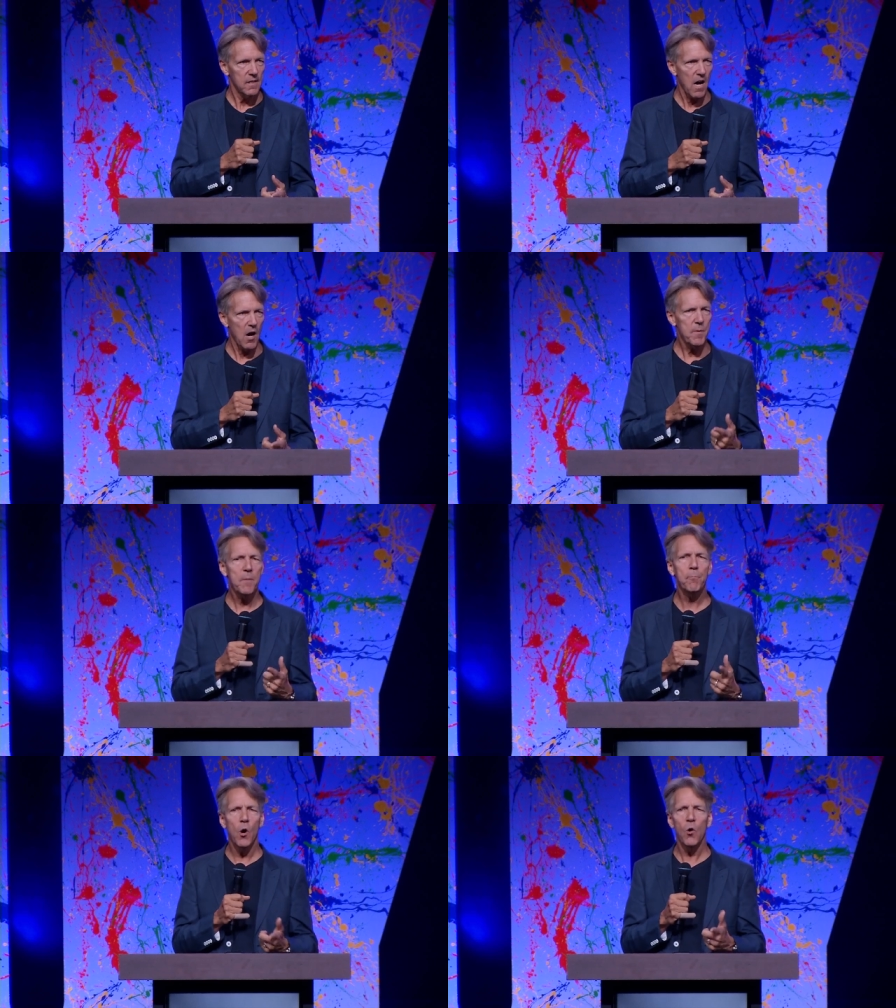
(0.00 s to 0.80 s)
I'll be
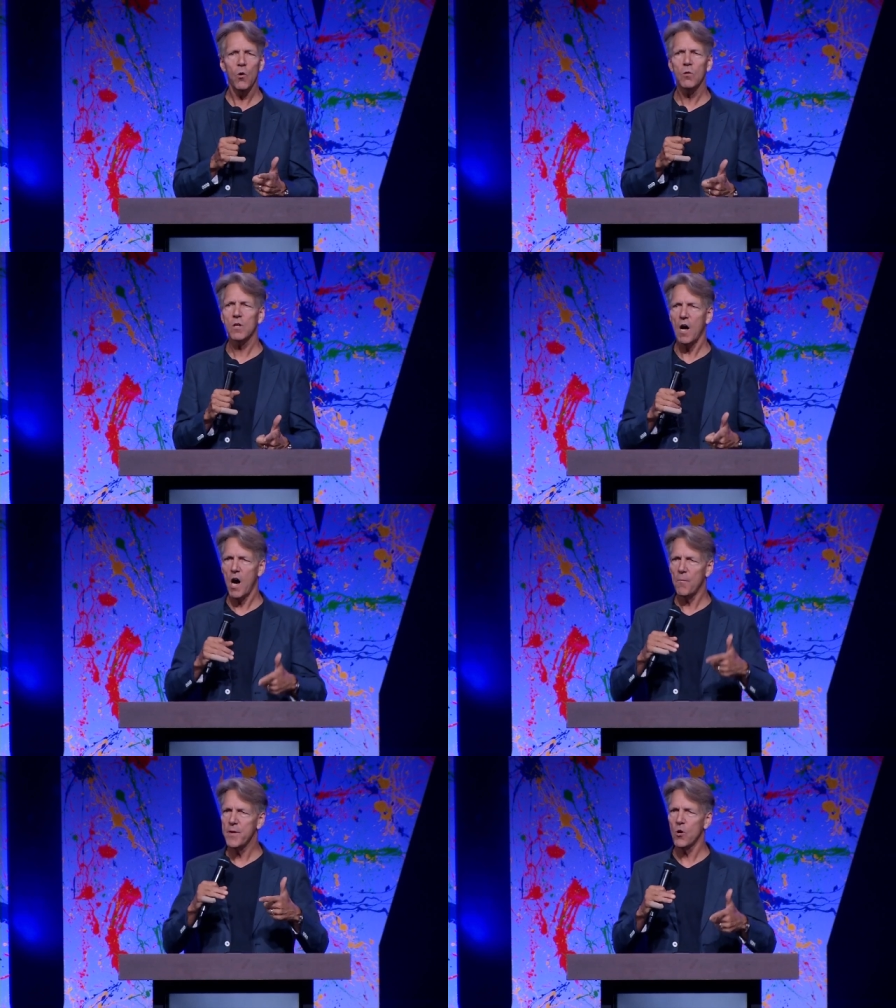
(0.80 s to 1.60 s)
bold.
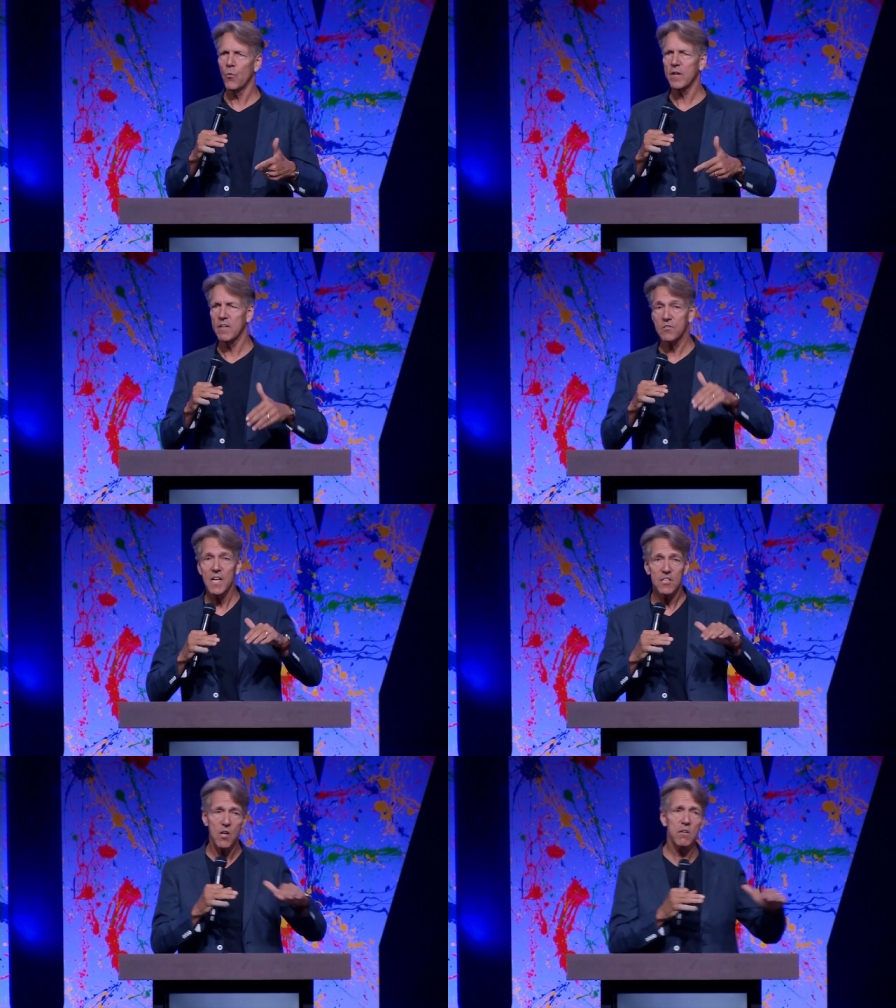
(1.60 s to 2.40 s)
I'll be a witness
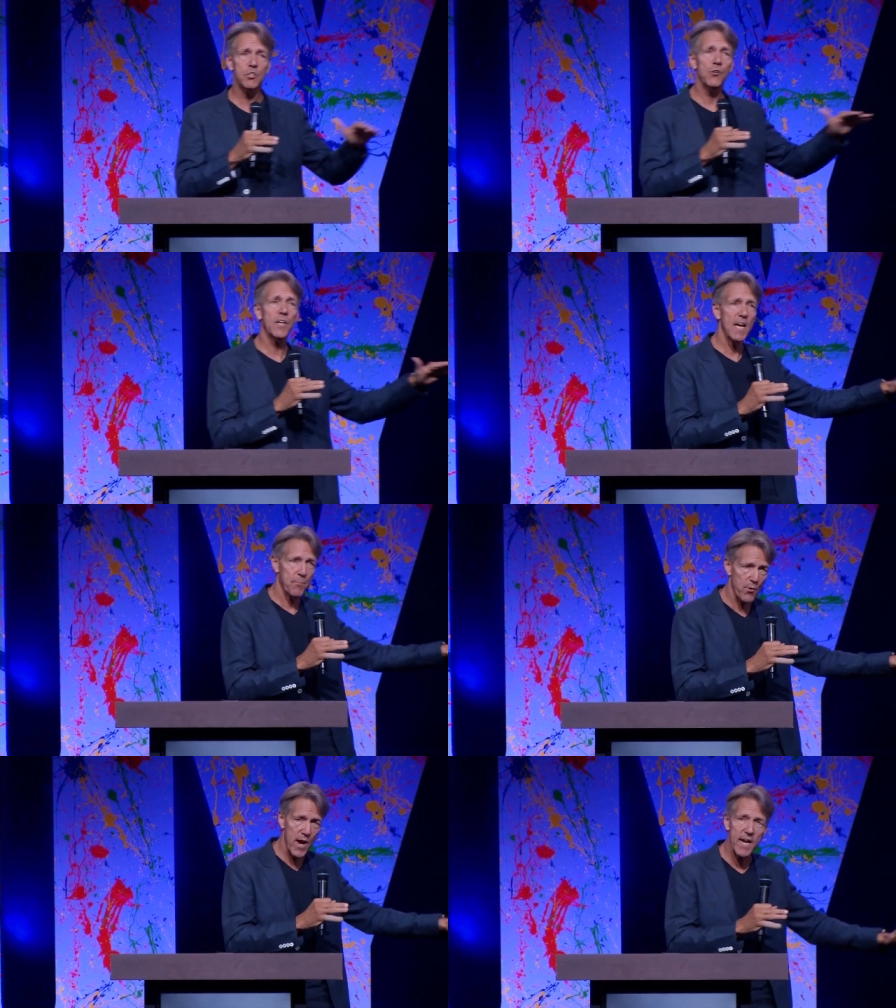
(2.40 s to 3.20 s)
as long as you
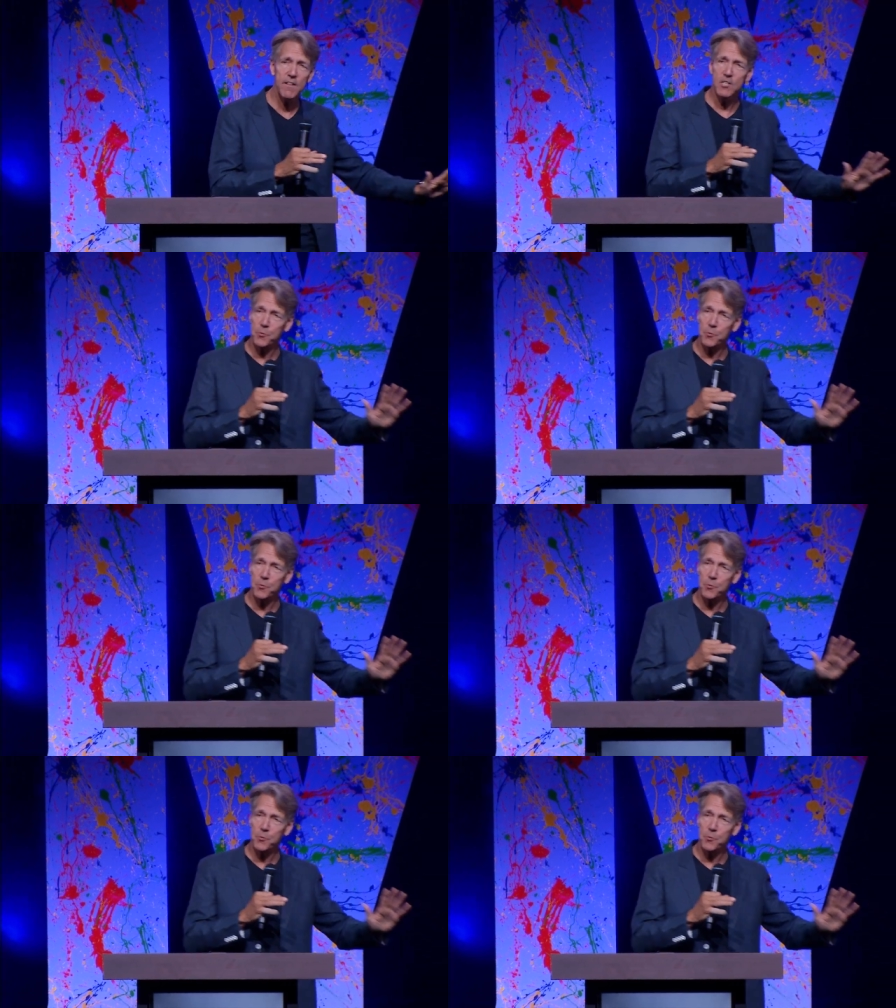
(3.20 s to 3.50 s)
keep praying and the